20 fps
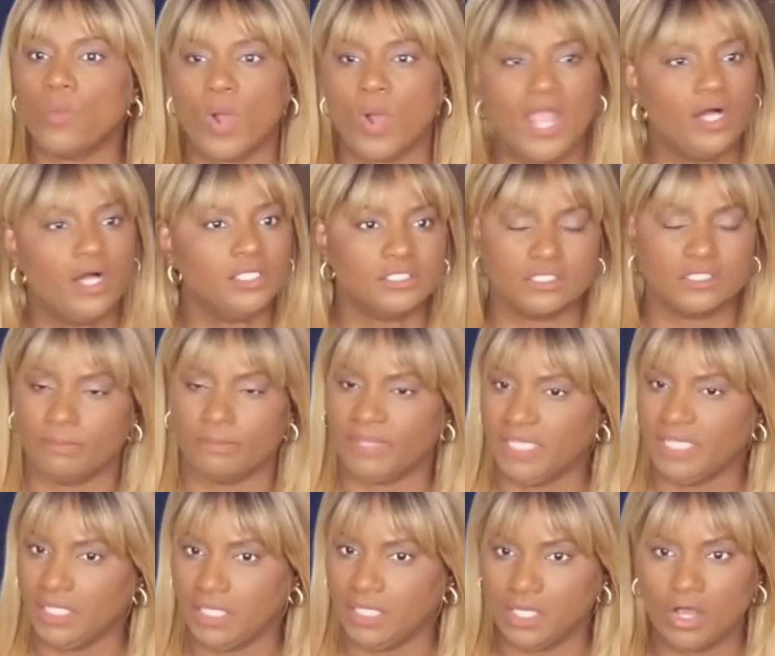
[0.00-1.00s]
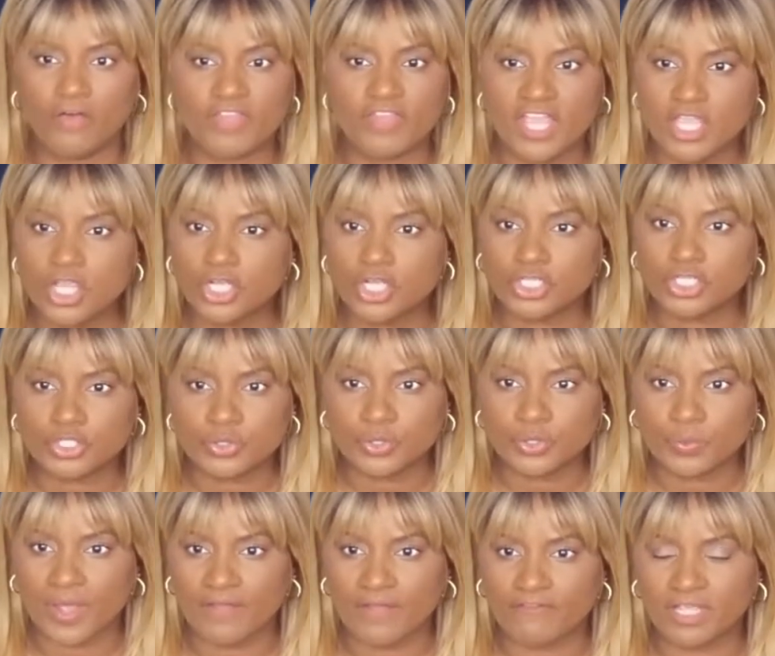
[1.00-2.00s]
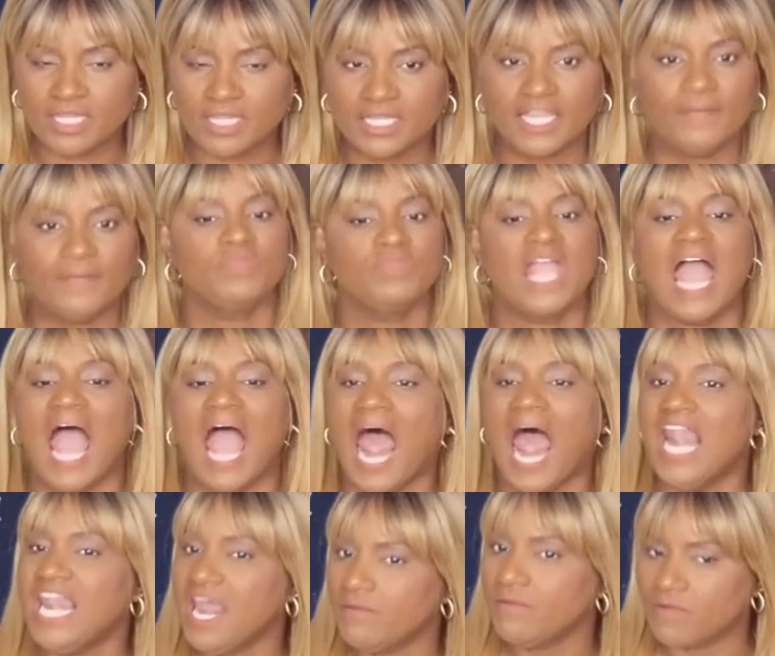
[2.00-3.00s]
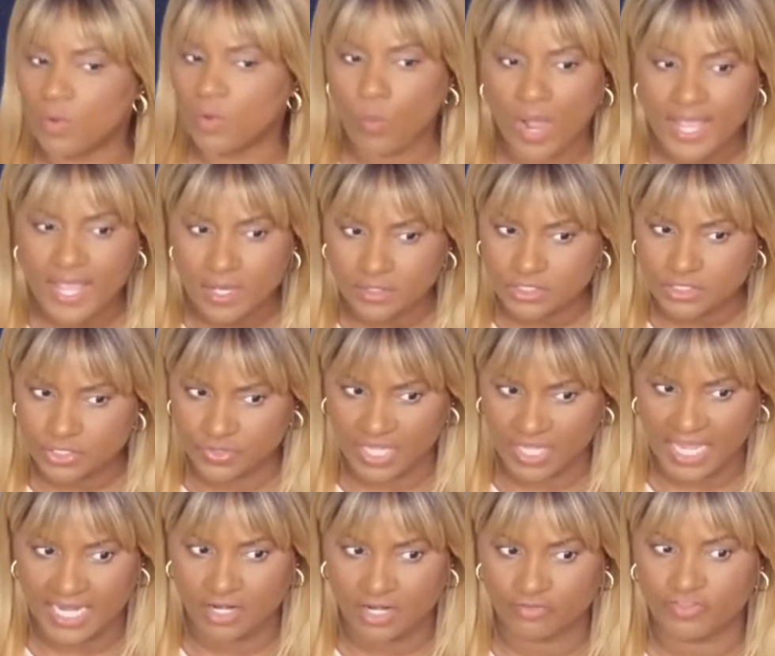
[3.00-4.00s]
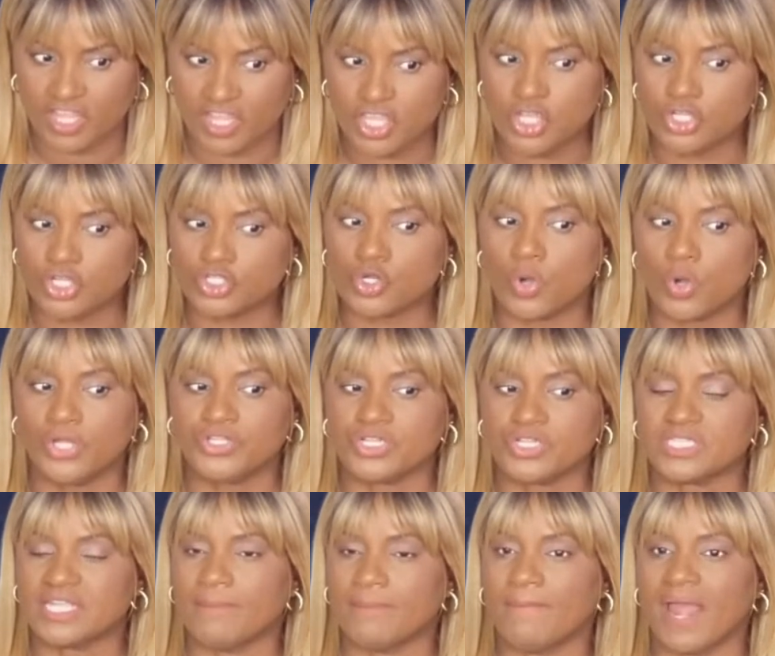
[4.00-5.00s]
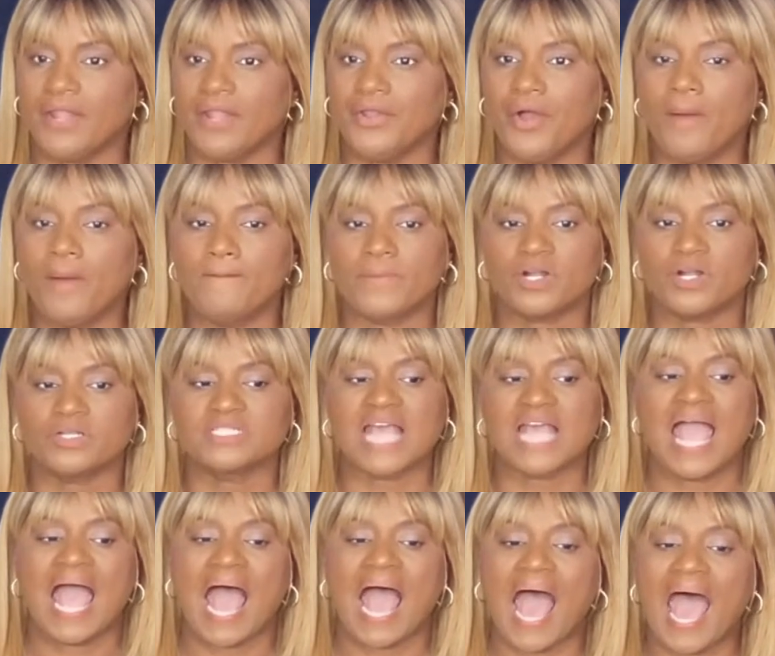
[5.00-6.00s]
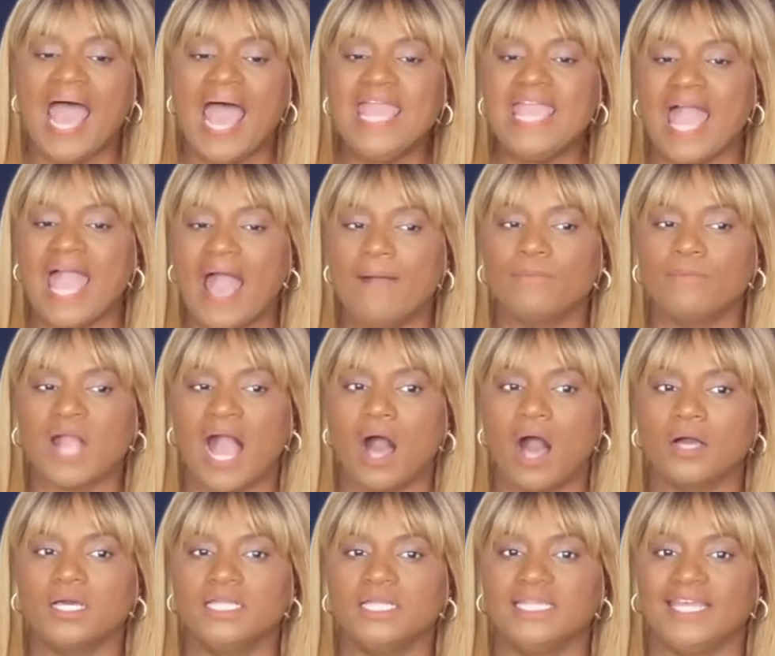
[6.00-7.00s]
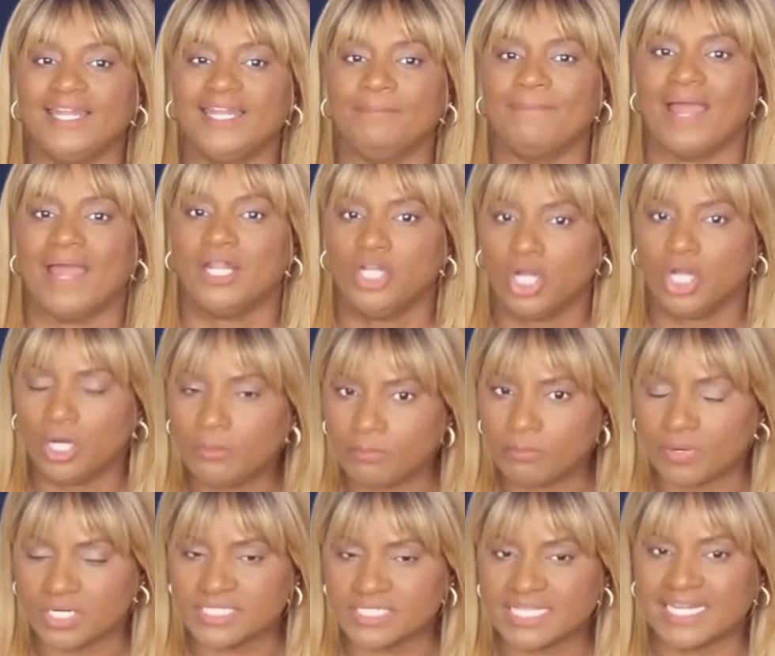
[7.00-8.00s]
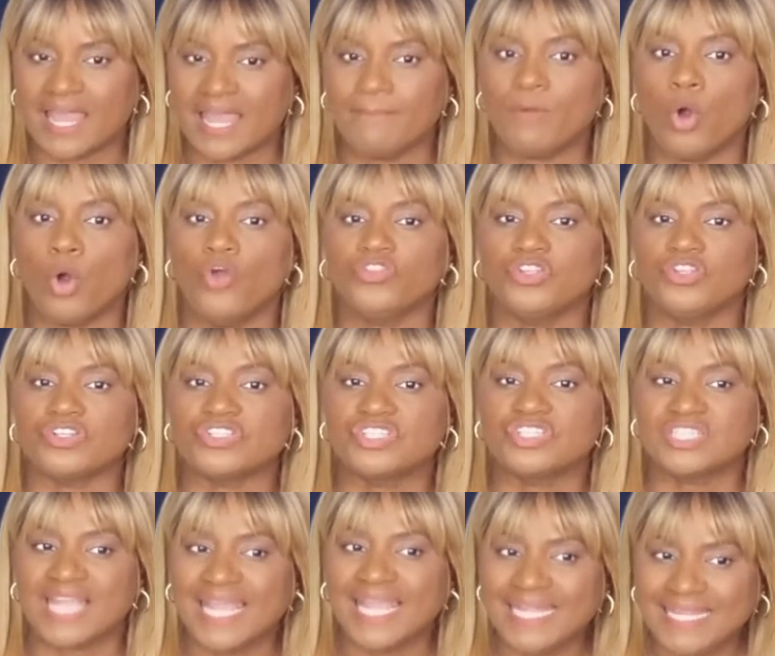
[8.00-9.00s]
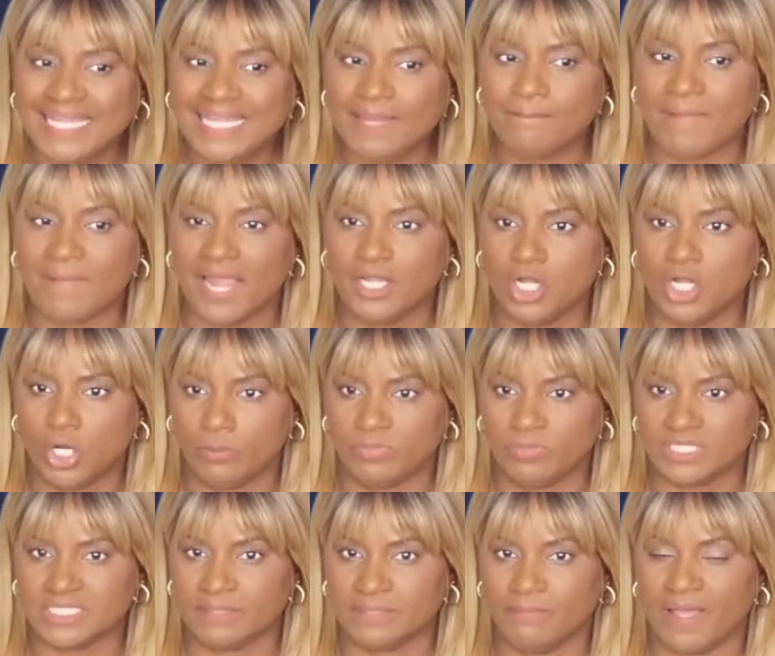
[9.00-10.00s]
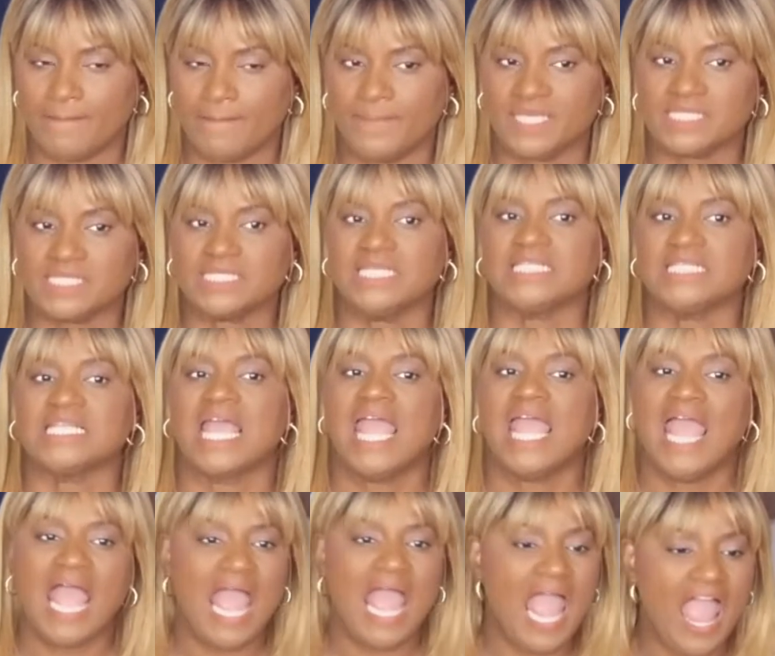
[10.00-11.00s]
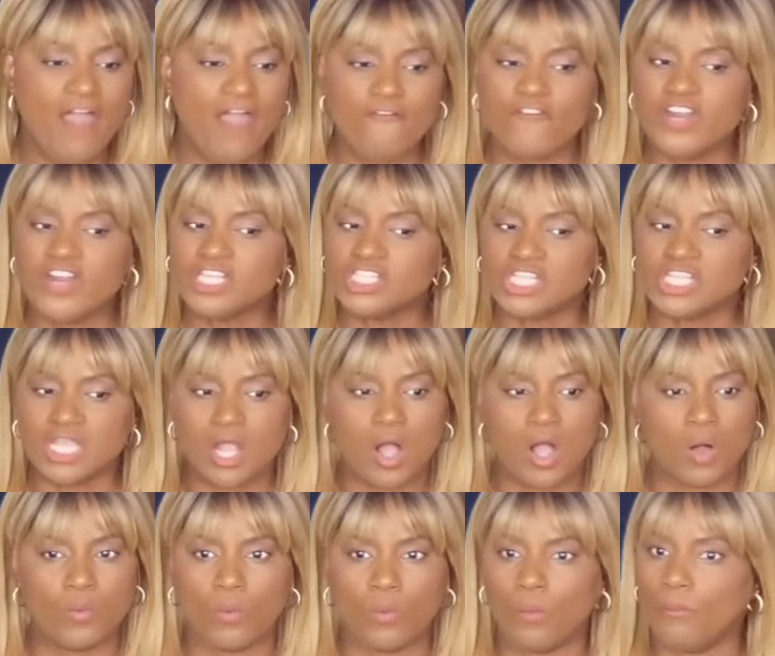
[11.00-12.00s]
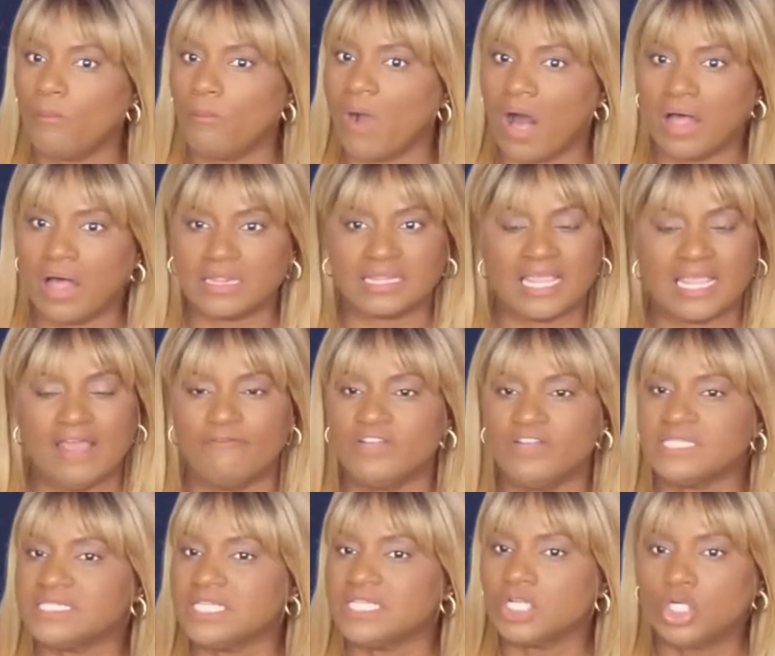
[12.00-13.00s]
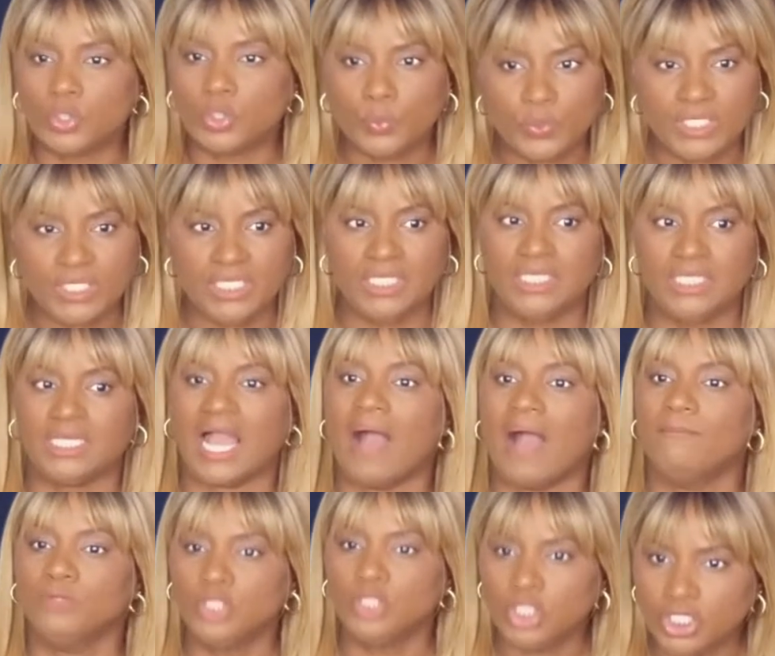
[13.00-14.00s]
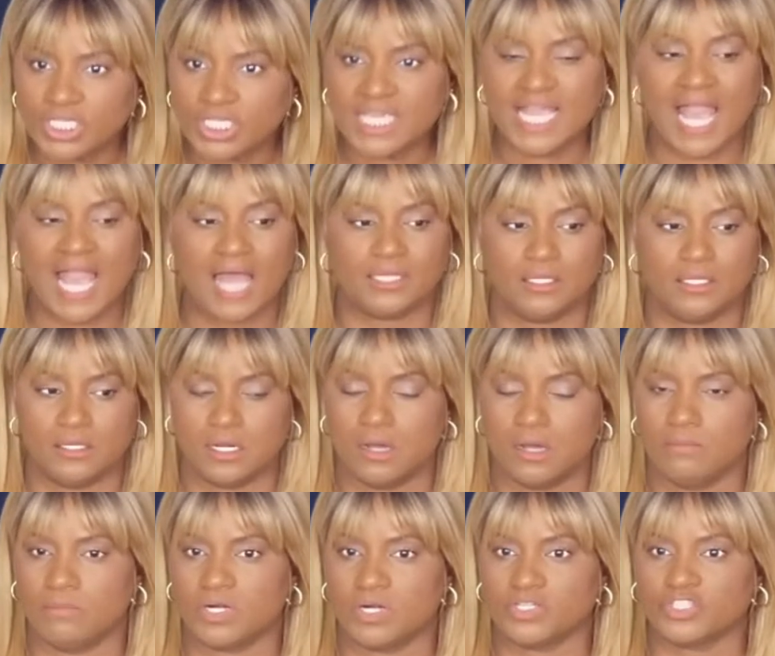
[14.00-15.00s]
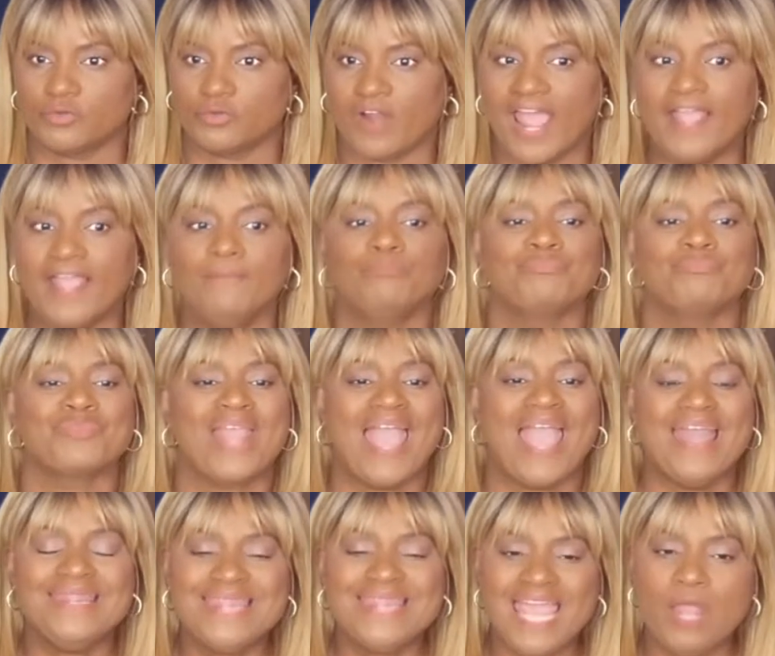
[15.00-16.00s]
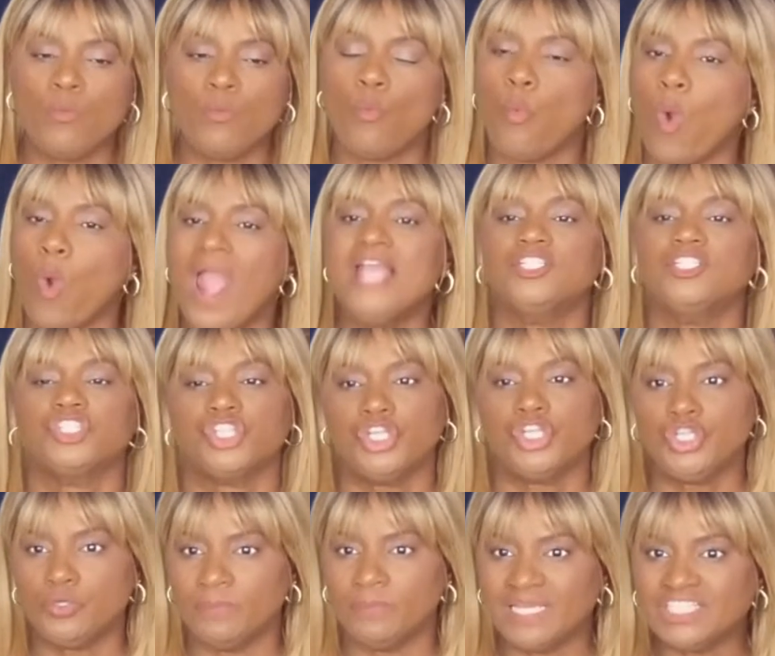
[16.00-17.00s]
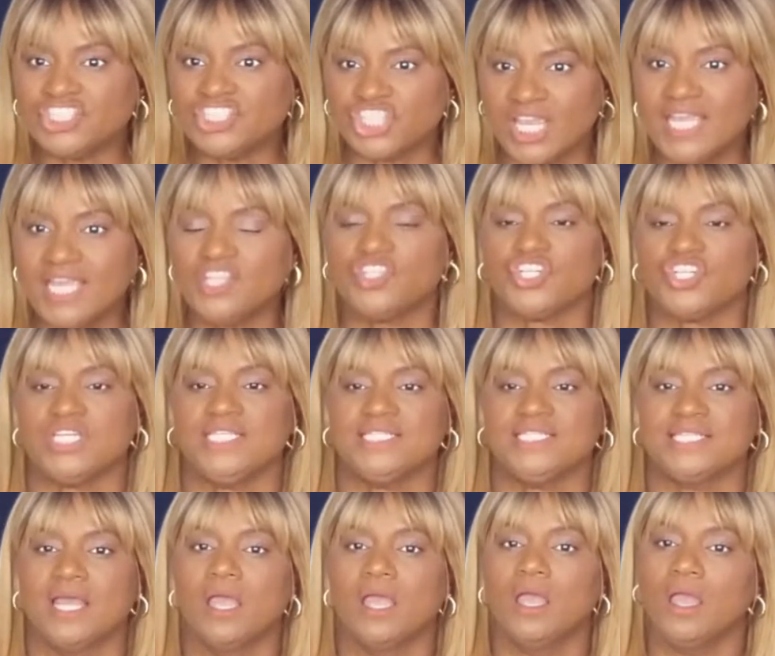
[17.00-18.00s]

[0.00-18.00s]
wait until the beginning of the year to do everything. I never wait until the end of the year to understand my numbers. I am calculating my numbers and I'm understanding my numbers in my business every single month, every single week. I'm looking at the numbers, right? And then when should you make changes?